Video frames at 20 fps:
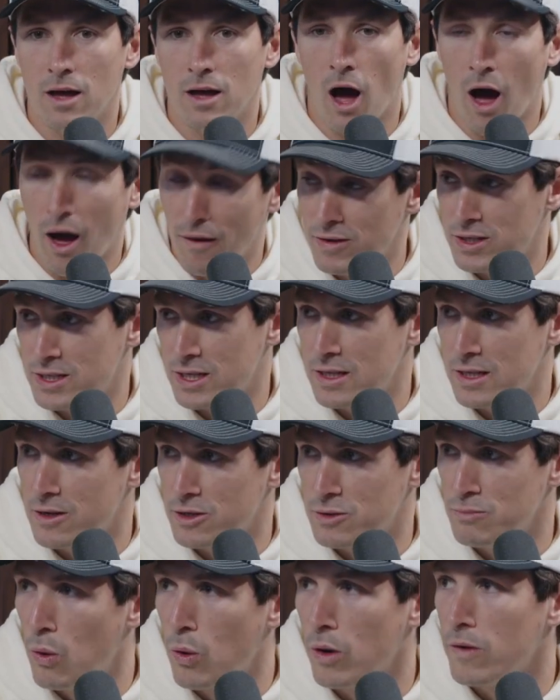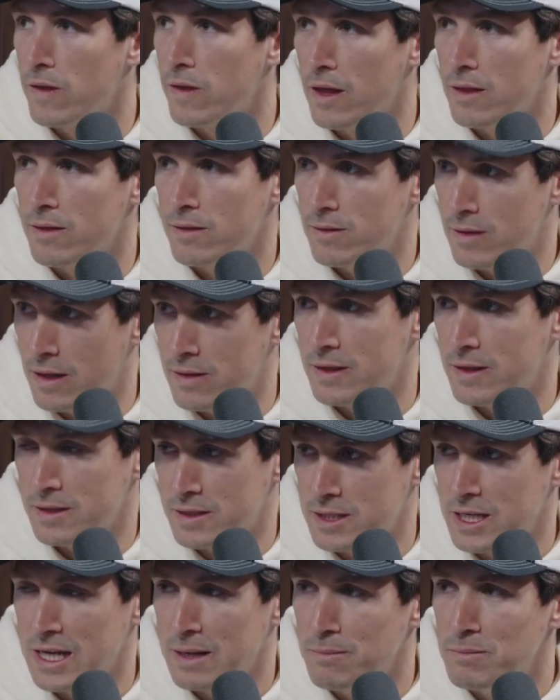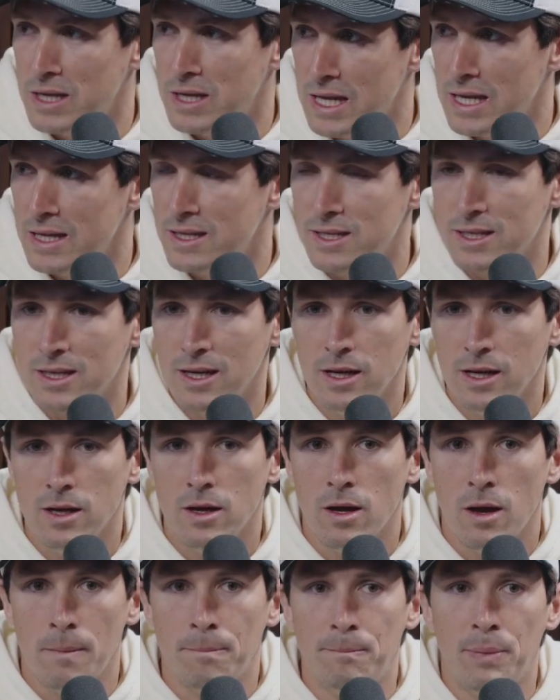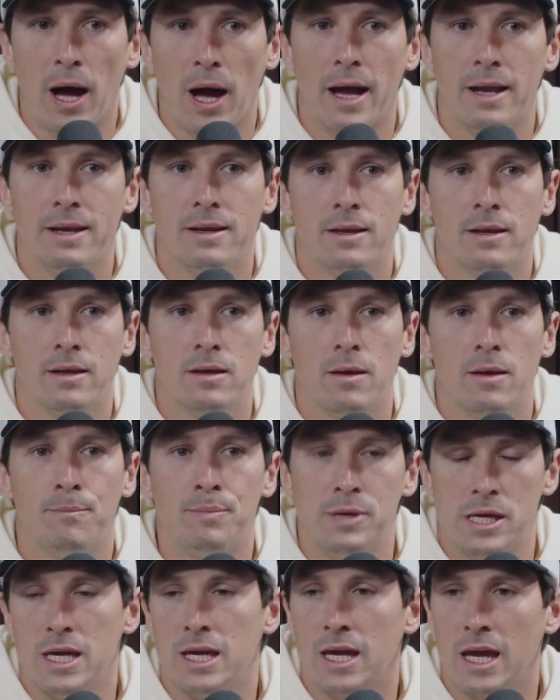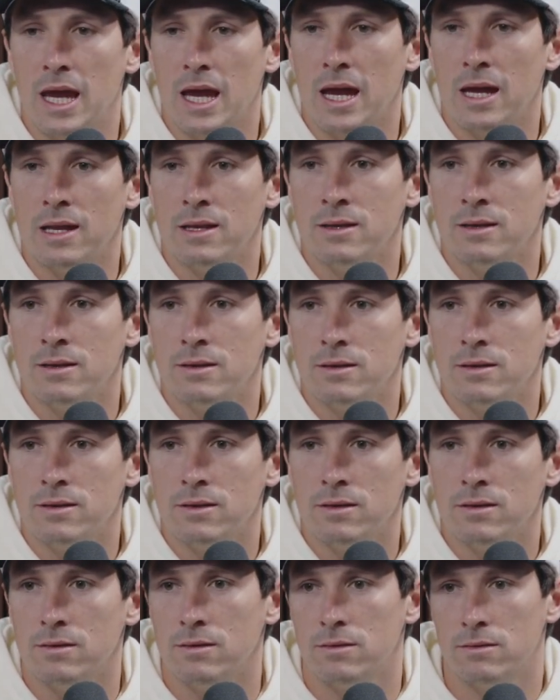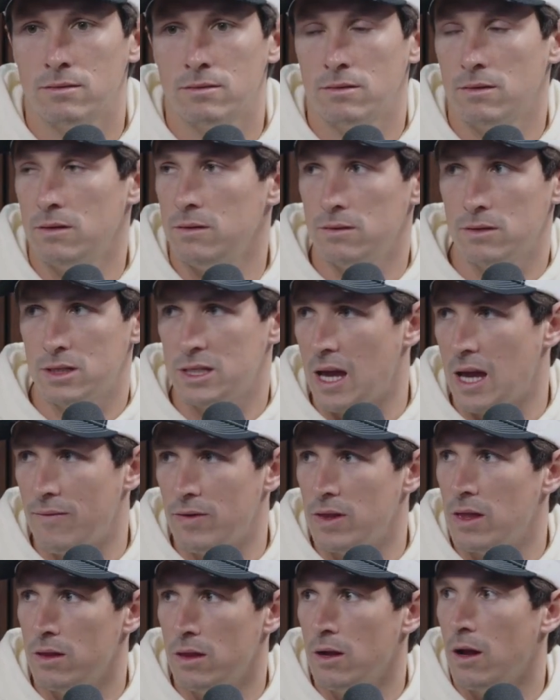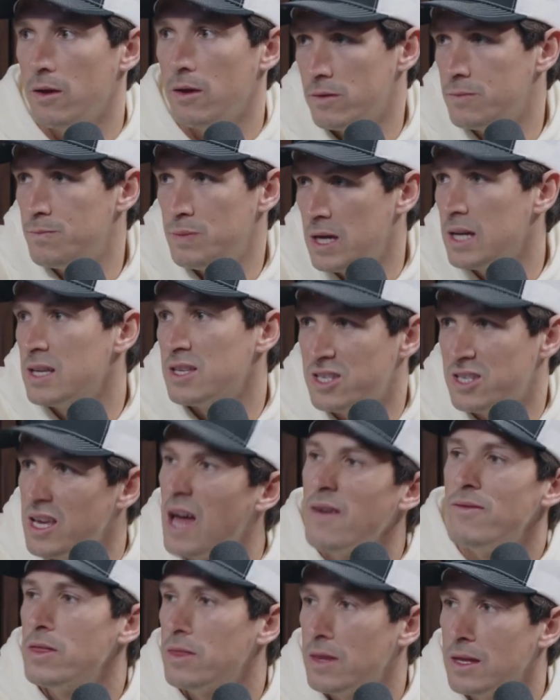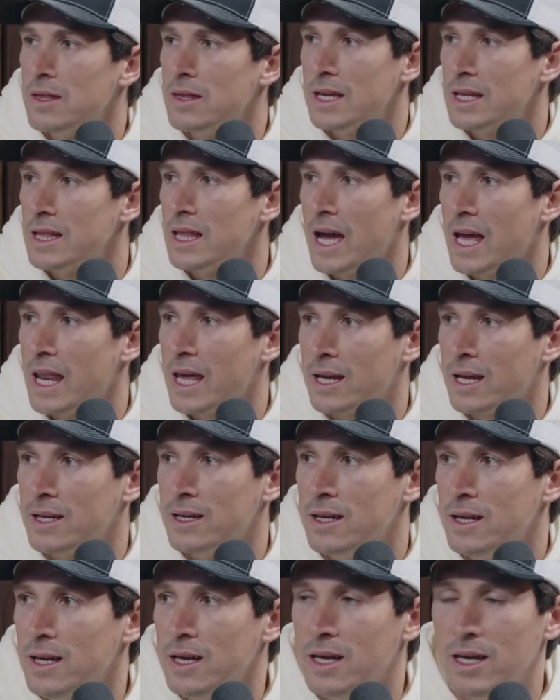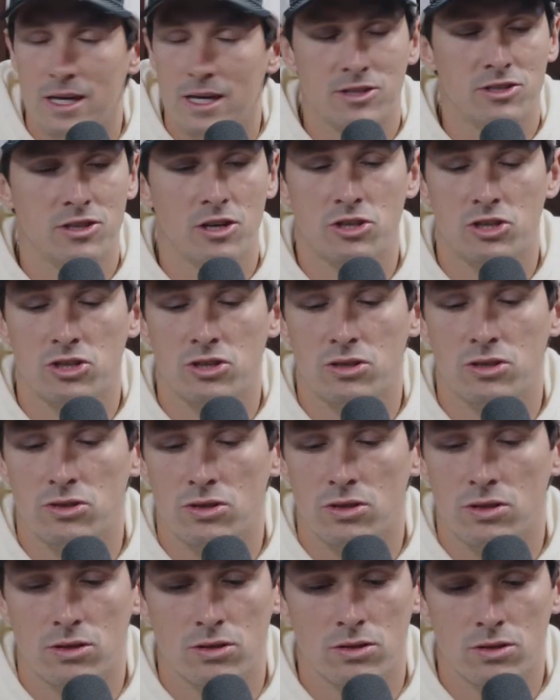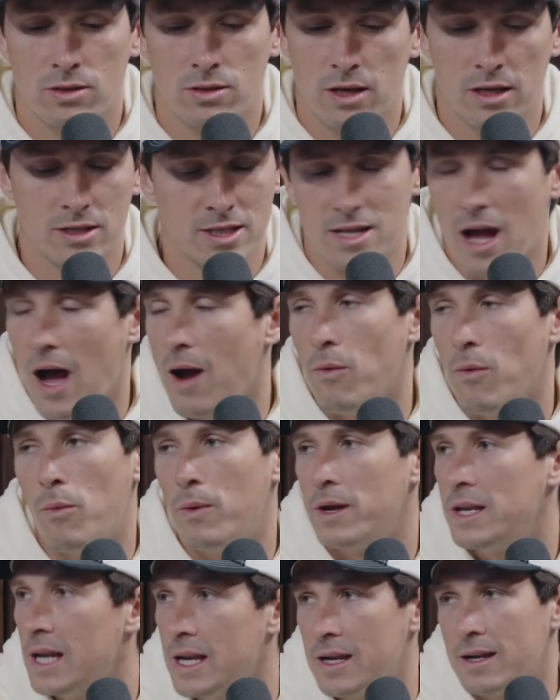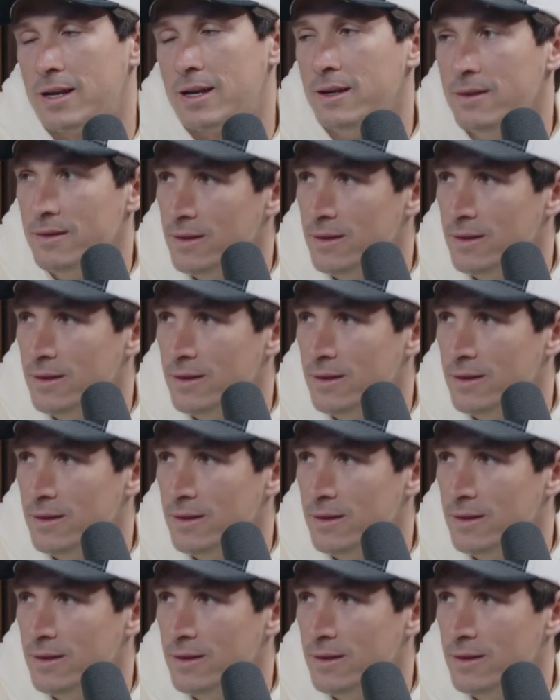Obviously, there's more that the team needs, but being in seventh in the Atlantic is just, it's not what we needed.